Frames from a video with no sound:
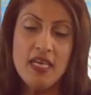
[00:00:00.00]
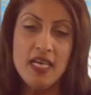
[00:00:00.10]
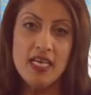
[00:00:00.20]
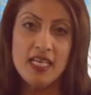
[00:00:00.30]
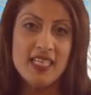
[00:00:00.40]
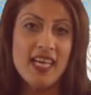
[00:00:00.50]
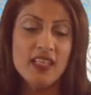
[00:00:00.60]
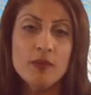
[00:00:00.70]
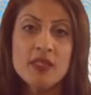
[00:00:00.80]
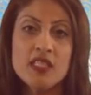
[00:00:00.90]
uh, an
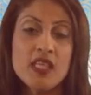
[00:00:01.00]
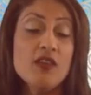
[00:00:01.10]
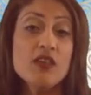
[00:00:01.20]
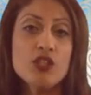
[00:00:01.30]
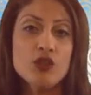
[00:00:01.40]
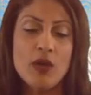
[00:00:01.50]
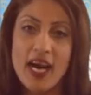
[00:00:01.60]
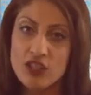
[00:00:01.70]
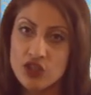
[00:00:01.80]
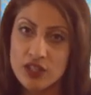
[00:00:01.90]
element of
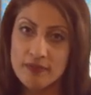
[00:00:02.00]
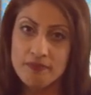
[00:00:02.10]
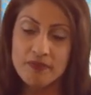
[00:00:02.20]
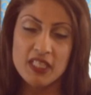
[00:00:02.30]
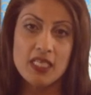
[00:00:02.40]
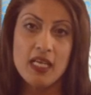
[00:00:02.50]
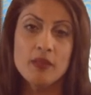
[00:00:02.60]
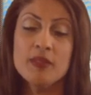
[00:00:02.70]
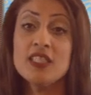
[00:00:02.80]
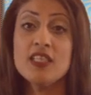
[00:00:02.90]
attraction, an
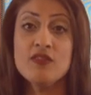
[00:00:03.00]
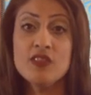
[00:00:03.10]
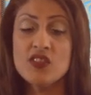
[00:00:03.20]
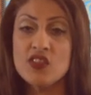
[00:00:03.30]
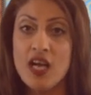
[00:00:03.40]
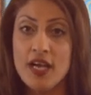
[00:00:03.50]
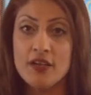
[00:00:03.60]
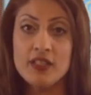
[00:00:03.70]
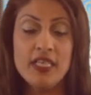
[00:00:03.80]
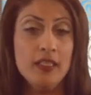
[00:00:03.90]
element of
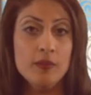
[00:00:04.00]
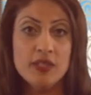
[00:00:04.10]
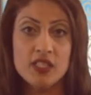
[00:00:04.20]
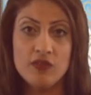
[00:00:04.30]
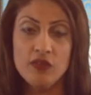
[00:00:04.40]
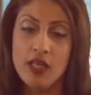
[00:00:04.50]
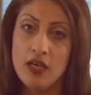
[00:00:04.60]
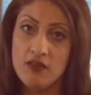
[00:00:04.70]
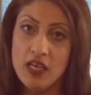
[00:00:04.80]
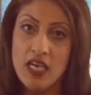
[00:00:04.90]
desire, an element of
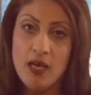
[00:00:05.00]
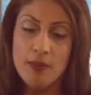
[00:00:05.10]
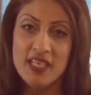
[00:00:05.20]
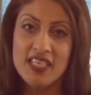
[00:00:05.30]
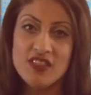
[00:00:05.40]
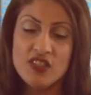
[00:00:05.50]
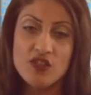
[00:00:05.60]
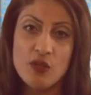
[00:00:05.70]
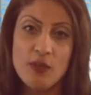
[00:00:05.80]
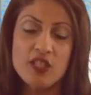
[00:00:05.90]
love. But it isn't
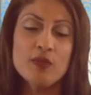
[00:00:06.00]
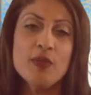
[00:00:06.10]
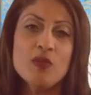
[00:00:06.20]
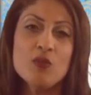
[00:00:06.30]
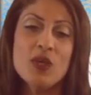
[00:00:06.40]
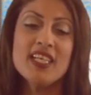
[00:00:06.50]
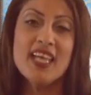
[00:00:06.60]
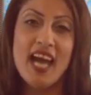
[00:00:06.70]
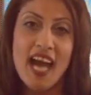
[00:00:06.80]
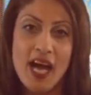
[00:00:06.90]
so much about
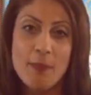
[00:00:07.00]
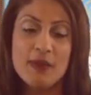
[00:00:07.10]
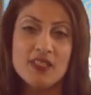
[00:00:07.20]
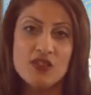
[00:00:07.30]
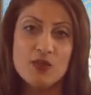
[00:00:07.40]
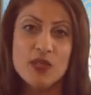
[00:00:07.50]
what happens